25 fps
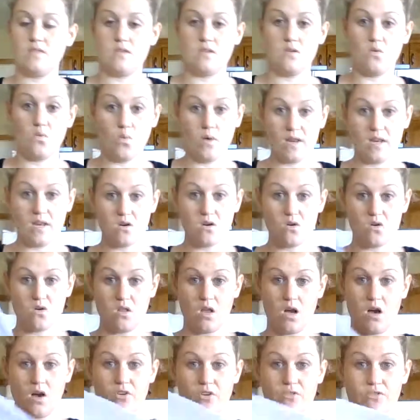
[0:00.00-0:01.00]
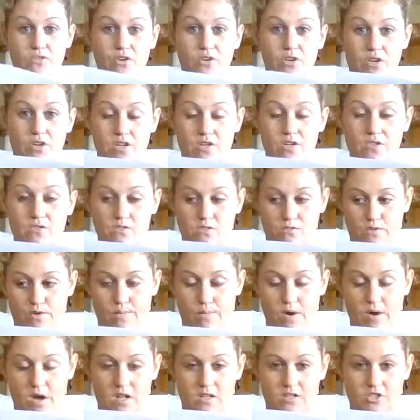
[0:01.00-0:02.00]
Window cloth you're going to use for
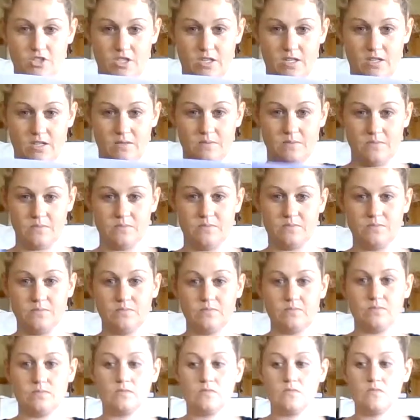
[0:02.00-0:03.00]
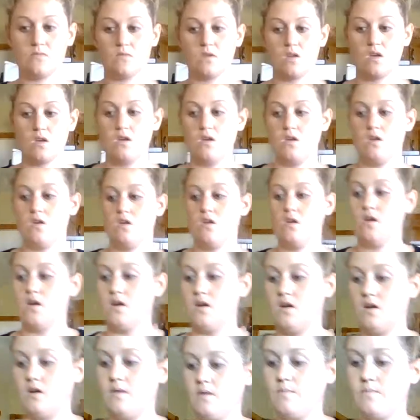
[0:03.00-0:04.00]
polishing.
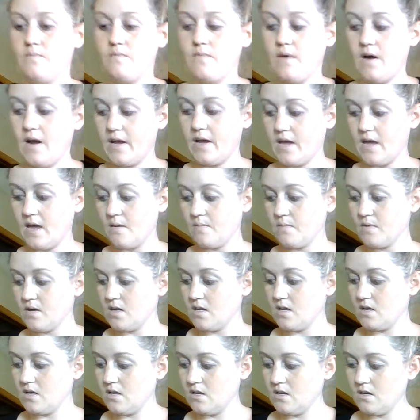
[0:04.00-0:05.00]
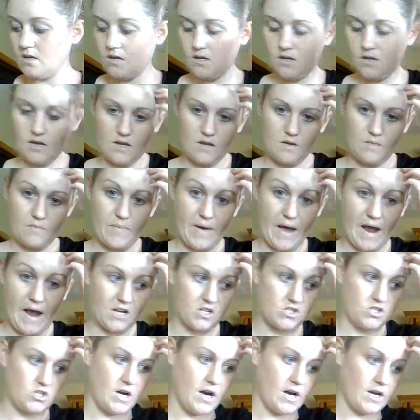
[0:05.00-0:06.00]
I am going to kind of
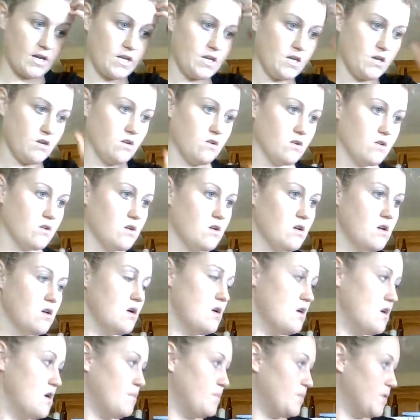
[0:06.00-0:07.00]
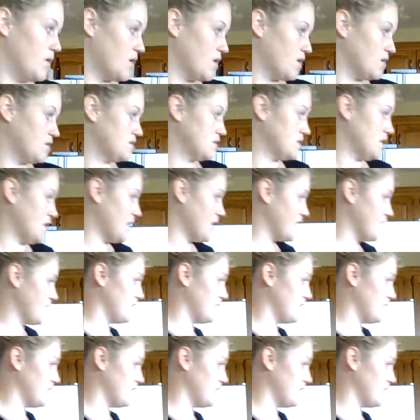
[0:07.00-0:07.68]
backtrack here because I